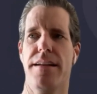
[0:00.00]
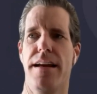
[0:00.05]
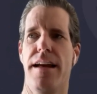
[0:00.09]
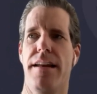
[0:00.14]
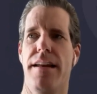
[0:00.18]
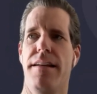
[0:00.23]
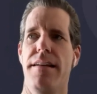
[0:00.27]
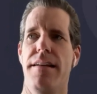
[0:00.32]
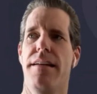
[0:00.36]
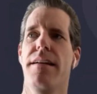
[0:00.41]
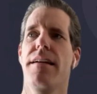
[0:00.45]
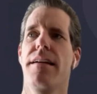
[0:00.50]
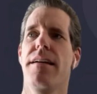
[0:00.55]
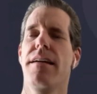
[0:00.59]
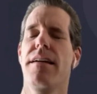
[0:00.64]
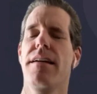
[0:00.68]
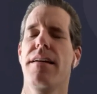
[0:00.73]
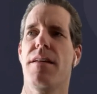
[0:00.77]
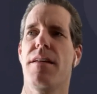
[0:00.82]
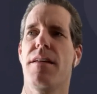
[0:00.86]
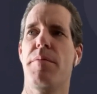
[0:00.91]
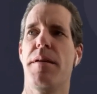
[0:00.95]
And
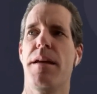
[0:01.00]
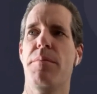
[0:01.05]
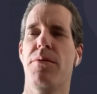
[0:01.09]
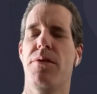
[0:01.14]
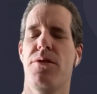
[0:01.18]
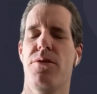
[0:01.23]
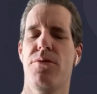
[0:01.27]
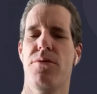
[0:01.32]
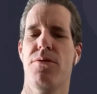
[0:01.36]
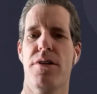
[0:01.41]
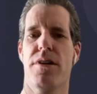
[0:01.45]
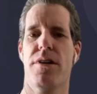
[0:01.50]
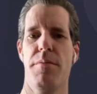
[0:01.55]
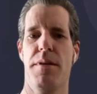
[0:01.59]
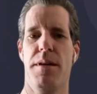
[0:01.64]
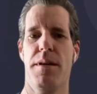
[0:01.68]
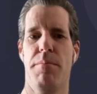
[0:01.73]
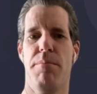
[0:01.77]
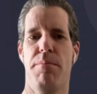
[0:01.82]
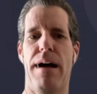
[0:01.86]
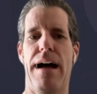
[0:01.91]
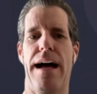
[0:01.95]
the people who are going
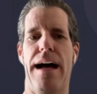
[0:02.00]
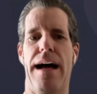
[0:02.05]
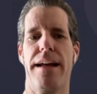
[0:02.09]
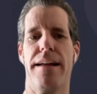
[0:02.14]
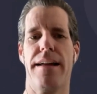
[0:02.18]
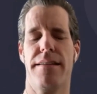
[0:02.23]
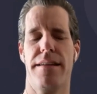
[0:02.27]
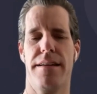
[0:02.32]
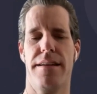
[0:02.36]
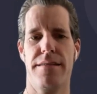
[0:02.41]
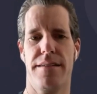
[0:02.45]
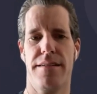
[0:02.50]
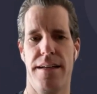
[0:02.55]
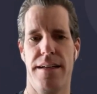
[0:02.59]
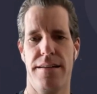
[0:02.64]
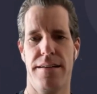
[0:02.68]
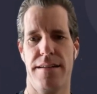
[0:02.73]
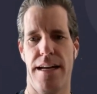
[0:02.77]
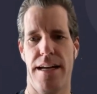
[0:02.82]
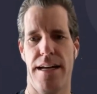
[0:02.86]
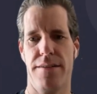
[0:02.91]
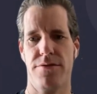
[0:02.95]
to be buying these
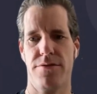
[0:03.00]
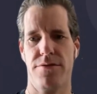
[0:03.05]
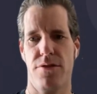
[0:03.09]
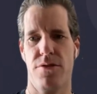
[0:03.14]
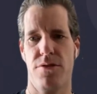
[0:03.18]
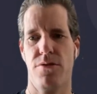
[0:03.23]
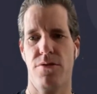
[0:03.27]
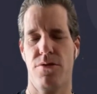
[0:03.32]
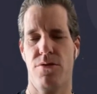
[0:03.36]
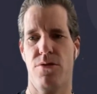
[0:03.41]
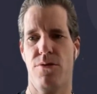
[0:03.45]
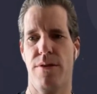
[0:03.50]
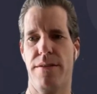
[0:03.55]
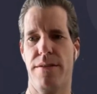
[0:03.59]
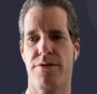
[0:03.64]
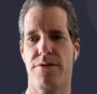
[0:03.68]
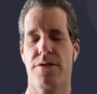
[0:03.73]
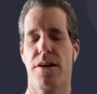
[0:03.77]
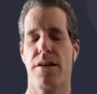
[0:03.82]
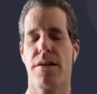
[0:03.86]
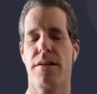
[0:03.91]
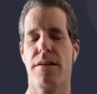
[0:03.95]
ETFs or who have
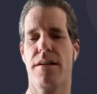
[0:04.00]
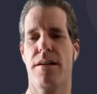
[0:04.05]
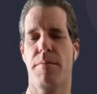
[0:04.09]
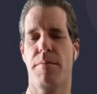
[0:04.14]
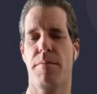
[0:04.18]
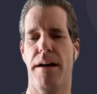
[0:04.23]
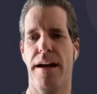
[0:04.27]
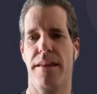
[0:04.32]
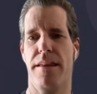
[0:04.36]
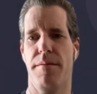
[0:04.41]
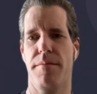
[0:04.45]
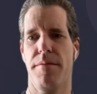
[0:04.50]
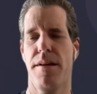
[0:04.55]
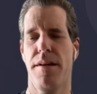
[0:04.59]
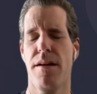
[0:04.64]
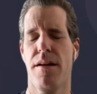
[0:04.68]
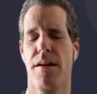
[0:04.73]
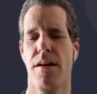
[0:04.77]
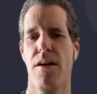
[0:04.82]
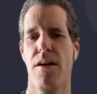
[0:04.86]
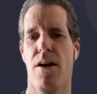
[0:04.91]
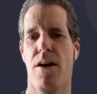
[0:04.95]
started to buy them
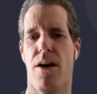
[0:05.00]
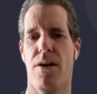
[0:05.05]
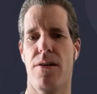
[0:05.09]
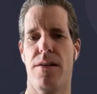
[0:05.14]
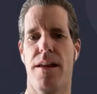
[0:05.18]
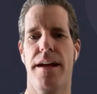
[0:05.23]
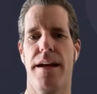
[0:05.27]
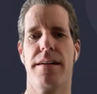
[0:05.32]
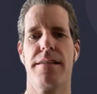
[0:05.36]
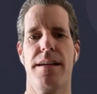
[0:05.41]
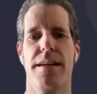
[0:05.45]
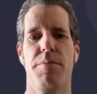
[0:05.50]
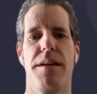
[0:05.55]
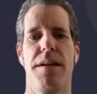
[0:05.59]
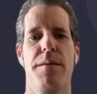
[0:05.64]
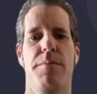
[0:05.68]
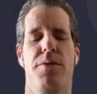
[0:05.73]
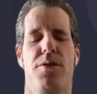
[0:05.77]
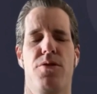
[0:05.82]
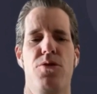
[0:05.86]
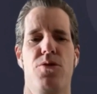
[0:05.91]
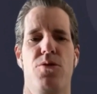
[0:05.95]
are likely
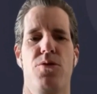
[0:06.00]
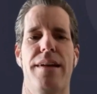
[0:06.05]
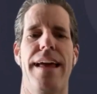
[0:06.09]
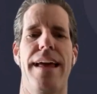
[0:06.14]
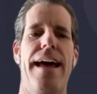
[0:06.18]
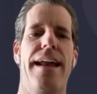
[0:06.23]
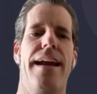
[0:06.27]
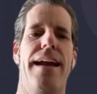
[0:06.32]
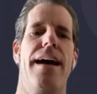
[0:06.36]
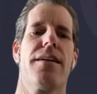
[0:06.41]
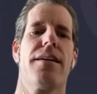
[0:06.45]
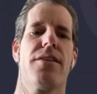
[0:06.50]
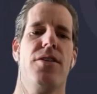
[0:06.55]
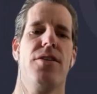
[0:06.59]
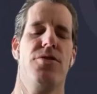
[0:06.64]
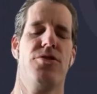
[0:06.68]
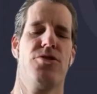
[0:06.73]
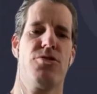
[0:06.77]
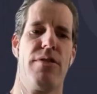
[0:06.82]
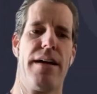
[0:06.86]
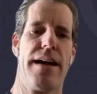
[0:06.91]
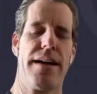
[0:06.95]
people who cannot go
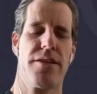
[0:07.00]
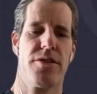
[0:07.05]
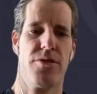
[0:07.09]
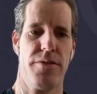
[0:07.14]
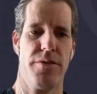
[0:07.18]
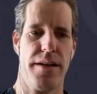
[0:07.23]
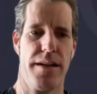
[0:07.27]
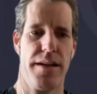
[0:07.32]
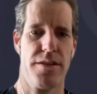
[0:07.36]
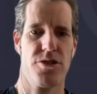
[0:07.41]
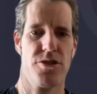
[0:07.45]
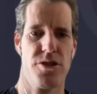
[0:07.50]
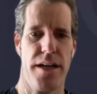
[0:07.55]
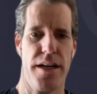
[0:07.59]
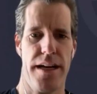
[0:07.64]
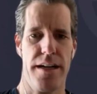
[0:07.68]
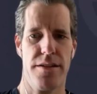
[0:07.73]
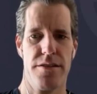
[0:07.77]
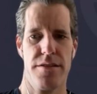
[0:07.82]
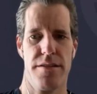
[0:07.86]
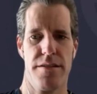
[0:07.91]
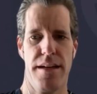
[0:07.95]
direct to an
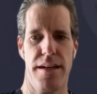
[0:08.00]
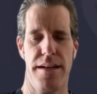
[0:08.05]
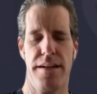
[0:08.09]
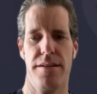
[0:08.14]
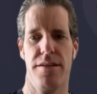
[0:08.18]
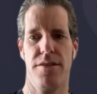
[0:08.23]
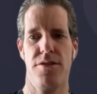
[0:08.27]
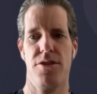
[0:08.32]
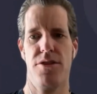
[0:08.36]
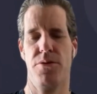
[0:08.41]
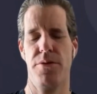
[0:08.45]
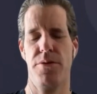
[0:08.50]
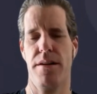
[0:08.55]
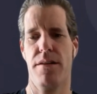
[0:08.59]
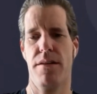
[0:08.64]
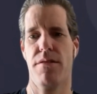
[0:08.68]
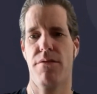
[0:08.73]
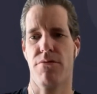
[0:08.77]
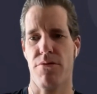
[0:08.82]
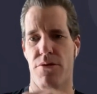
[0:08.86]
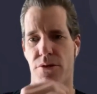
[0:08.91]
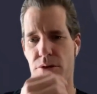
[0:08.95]
exchange. They need to do it
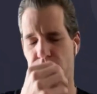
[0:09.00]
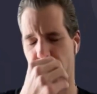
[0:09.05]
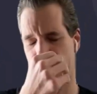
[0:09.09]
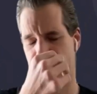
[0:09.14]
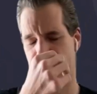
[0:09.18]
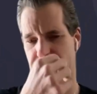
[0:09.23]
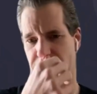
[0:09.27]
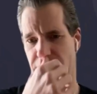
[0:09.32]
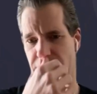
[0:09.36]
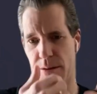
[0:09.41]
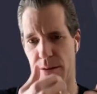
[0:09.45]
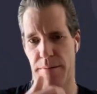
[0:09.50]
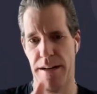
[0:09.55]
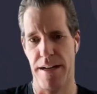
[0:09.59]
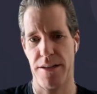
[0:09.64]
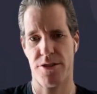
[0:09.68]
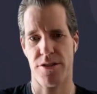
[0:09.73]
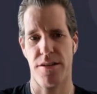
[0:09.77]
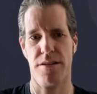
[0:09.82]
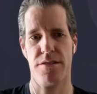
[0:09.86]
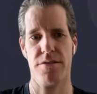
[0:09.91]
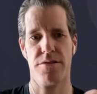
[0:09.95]
through, as Tyler
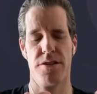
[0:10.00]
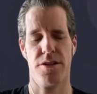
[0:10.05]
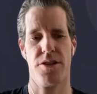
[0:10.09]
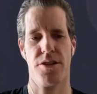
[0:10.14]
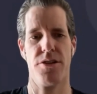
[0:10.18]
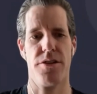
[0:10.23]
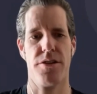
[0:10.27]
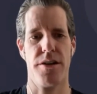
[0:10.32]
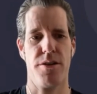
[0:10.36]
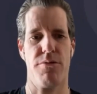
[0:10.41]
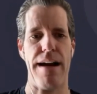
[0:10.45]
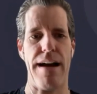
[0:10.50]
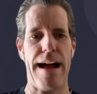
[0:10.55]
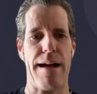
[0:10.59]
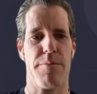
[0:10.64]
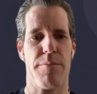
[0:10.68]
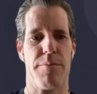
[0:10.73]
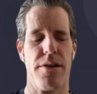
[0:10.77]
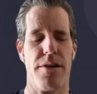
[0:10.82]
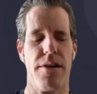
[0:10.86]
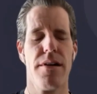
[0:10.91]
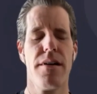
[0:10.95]
mentioned, a security
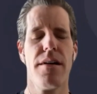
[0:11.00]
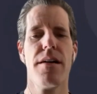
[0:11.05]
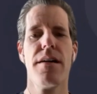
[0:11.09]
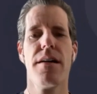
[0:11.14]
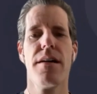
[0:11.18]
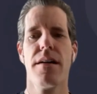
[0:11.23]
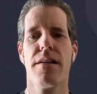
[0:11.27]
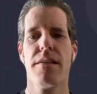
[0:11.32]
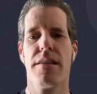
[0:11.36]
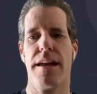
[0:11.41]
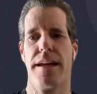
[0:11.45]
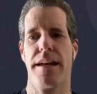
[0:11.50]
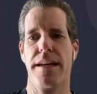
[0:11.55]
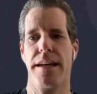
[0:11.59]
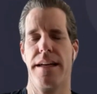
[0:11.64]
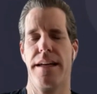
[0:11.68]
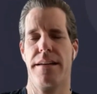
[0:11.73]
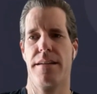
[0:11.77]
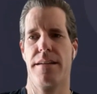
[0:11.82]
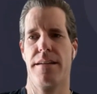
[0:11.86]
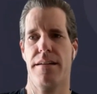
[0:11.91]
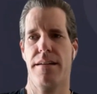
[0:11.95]
wrapper like an
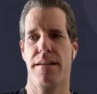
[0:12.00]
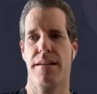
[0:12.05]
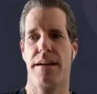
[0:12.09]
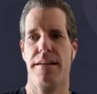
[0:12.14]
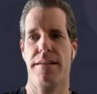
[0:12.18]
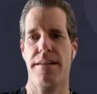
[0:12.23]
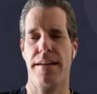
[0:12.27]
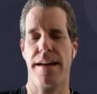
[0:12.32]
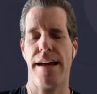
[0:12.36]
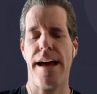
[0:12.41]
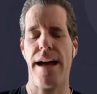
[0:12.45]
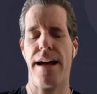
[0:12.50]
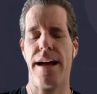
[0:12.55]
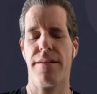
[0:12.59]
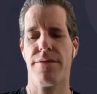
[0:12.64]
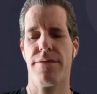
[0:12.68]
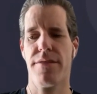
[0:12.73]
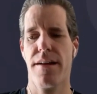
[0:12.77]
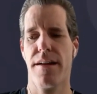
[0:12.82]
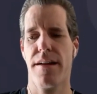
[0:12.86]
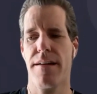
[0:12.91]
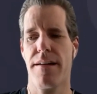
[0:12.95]

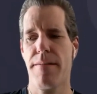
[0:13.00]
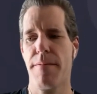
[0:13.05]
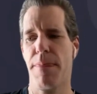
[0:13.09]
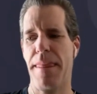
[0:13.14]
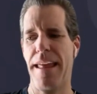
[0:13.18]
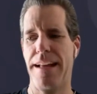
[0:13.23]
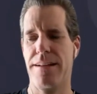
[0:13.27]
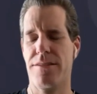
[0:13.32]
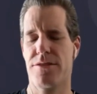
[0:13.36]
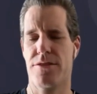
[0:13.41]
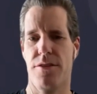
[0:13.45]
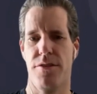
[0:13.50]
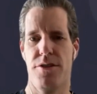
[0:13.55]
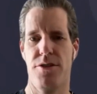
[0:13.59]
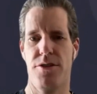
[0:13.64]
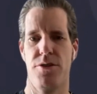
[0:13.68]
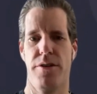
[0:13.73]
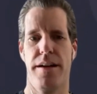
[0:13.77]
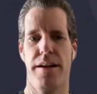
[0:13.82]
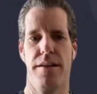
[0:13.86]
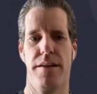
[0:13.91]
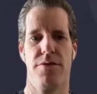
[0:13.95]
ETF and so they're
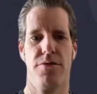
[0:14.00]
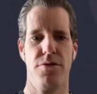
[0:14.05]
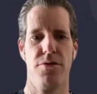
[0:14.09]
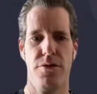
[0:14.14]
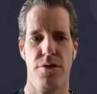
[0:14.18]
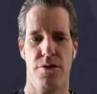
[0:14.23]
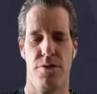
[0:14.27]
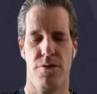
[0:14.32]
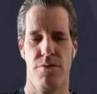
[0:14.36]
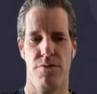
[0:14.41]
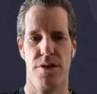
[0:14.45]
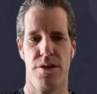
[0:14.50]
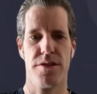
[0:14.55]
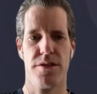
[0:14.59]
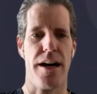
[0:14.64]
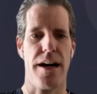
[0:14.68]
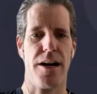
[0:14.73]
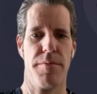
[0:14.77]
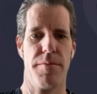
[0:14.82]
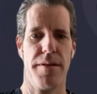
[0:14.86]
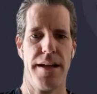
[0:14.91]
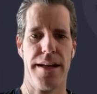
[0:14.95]
doing it through a
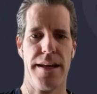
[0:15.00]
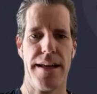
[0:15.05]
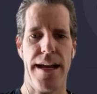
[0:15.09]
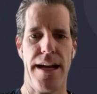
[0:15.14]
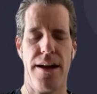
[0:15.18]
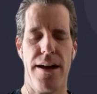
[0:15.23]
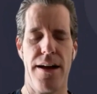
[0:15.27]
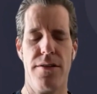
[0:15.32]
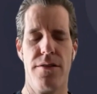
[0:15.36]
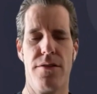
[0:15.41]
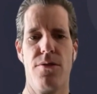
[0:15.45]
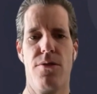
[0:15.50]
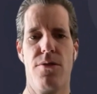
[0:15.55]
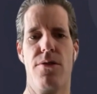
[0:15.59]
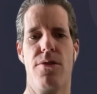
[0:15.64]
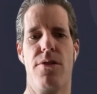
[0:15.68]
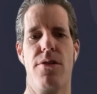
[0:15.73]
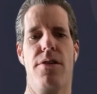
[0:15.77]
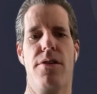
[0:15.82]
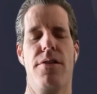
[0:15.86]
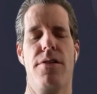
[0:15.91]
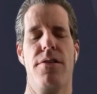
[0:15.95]
retirement account
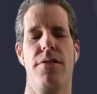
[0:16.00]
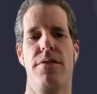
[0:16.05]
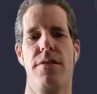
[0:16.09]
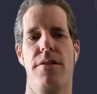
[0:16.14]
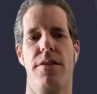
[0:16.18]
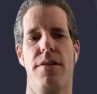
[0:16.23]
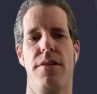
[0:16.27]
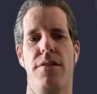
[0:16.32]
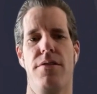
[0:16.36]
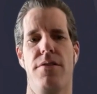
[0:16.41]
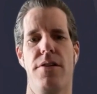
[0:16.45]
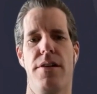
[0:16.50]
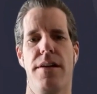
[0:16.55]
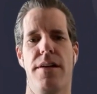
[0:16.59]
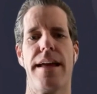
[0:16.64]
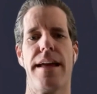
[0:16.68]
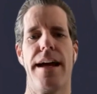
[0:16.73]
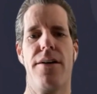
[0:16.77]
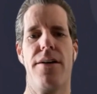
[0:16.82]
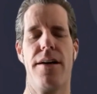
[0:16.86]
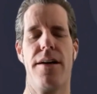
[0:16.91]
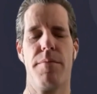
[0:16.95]
or their, their
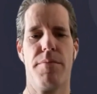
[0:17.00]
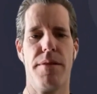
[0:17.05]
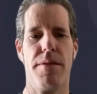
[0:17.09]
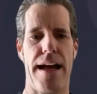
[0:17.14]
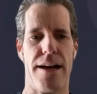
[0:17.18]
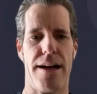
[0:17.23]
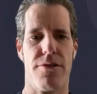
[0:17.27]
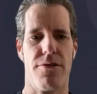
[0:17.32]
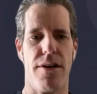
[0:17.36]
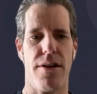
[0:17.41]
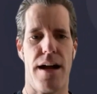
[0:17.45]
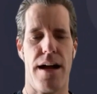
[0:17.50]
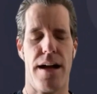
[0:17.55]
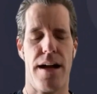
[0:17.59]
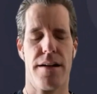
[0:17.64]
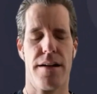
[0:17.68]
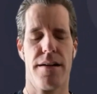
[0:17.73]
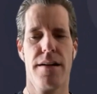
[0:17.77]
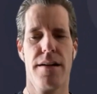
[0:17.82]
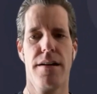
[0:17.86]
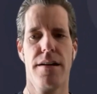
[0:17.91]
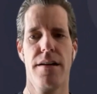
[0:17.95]
account at
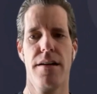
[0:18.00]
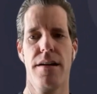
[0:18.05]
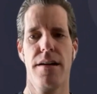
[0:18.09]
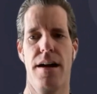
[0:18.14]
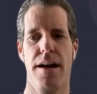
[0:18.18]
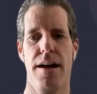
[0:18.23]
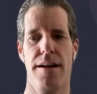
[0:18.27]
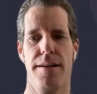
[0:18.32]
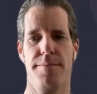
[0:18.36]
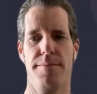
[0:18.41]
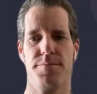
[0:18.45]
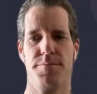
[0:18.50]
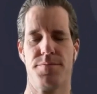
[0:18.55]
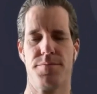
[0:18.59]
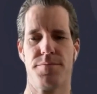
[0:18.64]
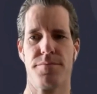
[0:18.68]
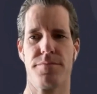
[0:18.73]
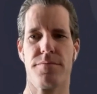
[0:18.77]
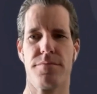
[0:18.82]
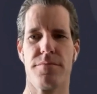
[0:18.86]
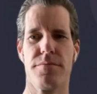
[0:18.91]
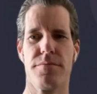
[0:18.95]
blackrock um,